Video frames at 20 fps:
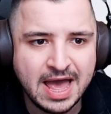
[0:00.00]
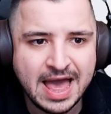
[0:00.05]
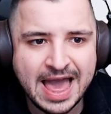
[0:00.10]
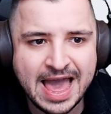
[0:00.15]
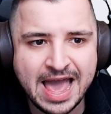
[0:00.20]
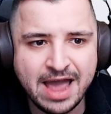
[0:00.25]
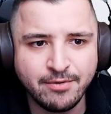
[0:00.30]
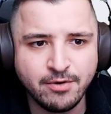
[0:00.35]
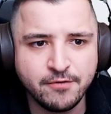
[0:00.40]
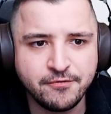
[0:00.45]

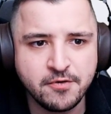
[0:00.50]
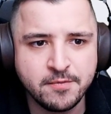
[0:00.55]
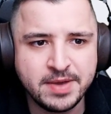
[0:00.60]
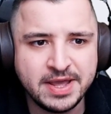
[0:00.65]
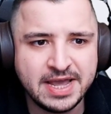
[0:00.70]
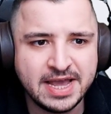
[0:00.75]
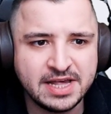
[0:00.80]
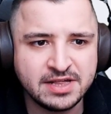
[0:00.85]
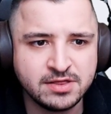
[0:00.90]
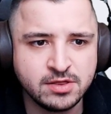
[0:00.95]
Aero for
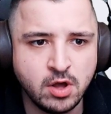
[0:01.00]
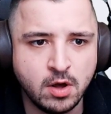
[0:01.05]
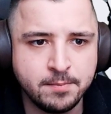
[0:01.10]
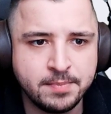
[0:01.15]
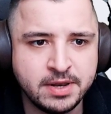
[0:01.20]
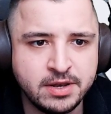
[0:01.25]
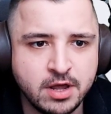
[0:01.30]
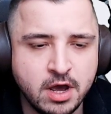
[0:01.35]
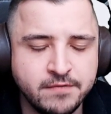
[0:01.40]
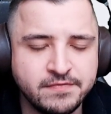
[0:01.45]
me is not
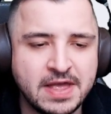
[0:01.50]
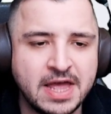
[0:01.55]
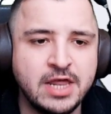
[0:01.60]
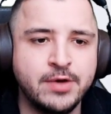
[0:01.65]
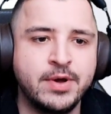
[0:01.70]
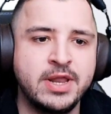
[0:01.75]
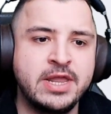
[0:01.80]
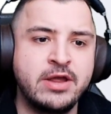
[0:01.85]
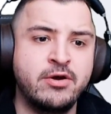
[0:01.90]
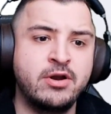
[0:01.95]
been nerfed
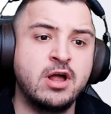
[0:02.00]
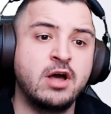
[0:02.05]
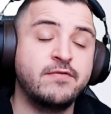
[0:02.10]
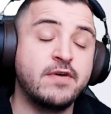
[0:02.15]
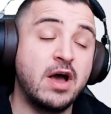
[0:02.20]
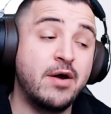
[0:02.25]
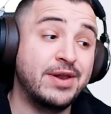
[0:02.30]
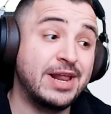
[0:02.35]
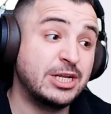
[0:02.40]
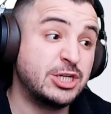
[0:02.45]
anywhere near enough.
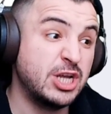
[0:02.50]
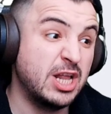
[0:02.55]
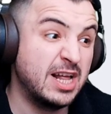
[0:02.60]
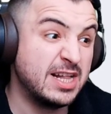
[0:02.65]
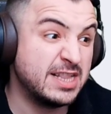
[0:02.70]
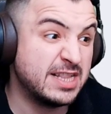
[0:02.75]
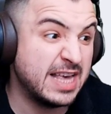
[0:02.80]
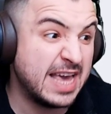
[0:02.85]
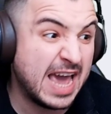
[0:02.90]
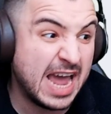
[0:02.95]
I would actually like
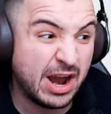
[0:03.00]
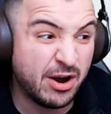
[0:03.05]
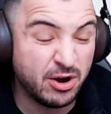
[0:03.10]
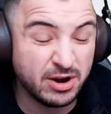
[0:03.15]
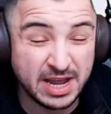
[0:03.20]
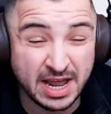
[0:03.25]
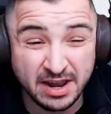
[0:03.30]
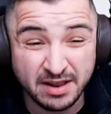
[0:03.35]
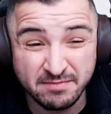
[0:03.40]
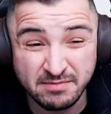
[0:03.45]
to see Aero
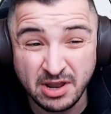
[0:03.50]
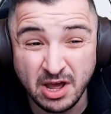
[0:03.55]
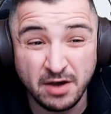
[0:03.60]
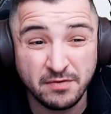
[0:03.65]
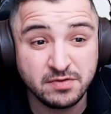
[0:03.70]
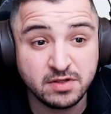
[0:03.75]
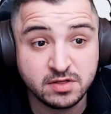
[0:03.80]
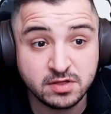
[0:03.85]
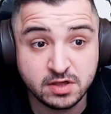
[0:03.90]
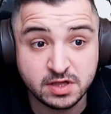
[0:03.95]
get
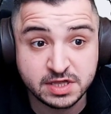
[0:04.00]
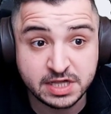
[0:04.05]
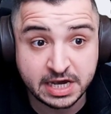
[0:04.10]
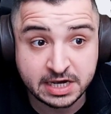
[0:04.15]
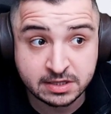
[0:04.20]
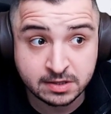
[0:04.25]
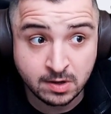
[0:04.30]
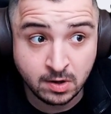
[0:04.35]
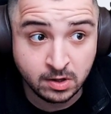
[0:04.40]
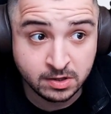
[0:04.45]
nerfed to
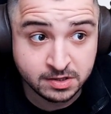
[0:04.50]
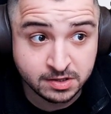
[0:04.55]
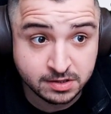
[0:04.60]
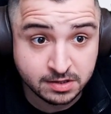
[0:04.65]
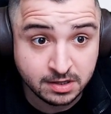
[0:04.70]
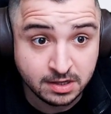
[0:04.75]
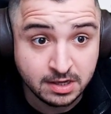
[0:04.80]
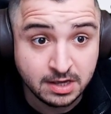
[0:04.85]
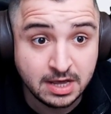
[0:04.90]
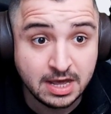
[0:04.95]
six
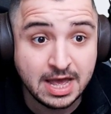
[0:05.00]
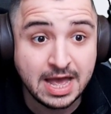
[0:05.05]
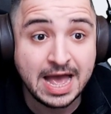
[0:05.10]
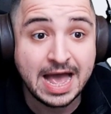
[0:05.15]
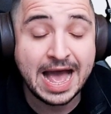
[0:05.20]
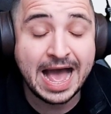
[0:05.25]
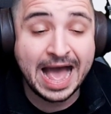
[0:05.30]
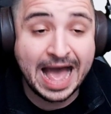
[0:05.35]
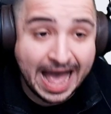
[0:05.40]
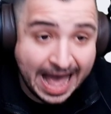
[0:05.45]
cost,
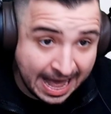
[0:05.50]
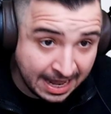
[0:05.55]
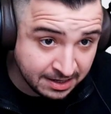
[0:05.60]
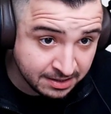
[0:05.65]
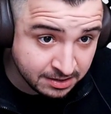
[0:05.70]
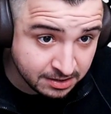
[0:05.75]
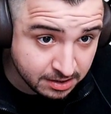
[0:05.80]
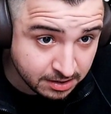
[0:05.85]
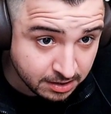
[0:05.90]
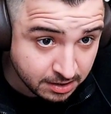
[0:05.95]

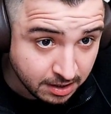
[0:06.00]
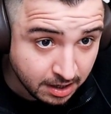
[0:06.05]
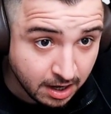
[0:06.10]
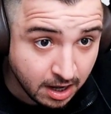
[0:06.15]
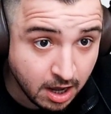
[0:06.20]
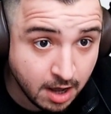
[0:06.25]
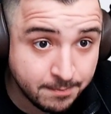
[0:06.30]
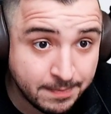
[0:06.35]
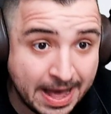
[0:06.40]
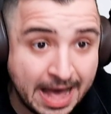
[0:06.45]
and
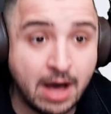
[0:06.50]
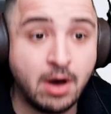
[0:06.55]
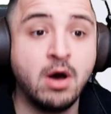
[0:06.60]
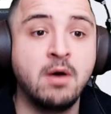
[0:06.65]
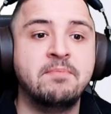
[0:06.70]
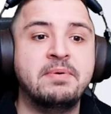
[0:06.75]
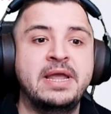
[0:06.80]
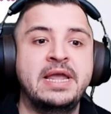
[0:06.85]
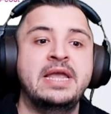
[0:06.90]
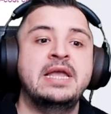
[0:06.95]
her power
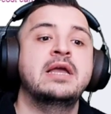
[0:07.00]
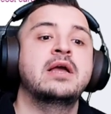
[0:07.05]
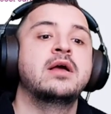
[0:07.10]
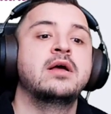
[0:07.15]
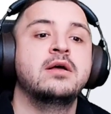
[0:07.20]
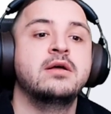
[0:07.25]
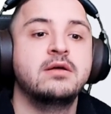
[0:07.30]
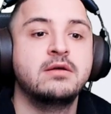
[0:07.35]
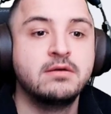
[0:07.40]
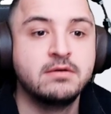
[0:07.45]
be
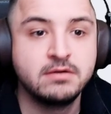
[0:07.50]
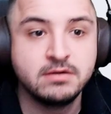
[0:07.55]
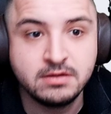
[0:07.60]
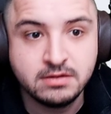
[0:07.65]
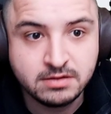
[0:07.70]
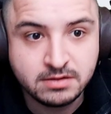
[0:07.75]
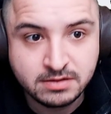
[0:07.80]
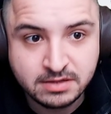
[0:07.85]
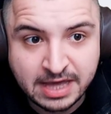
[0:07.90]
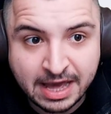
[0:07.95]

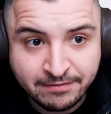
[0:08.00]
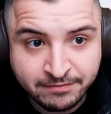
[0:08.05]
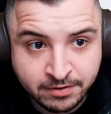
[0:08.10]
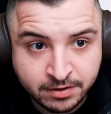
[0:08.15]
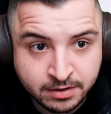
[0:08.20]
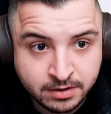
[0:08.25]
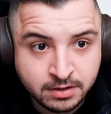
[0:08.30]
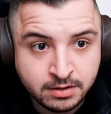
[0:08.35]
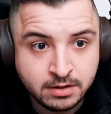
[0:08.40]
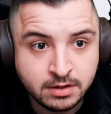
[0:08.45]

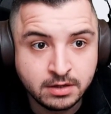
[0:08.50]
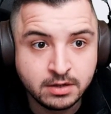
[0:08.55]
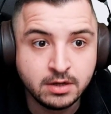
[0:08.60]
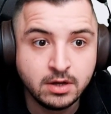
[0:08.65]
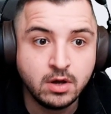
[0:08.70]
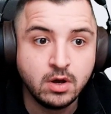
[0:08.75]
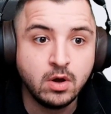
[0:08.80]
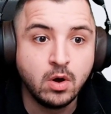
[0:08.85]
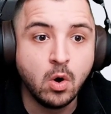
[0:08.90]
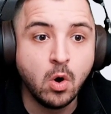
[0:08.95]
seven,
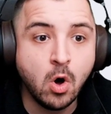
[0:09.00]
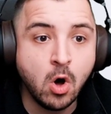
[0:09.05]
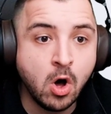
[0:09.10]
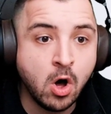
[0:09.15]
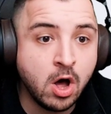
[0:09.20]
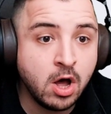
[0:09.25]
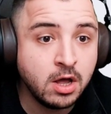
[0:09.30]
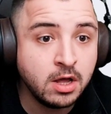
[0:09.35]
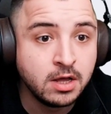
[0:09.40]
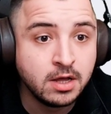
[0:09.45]

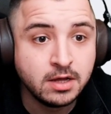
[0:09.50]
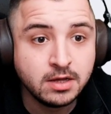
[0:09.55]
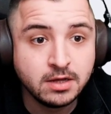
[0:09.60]
or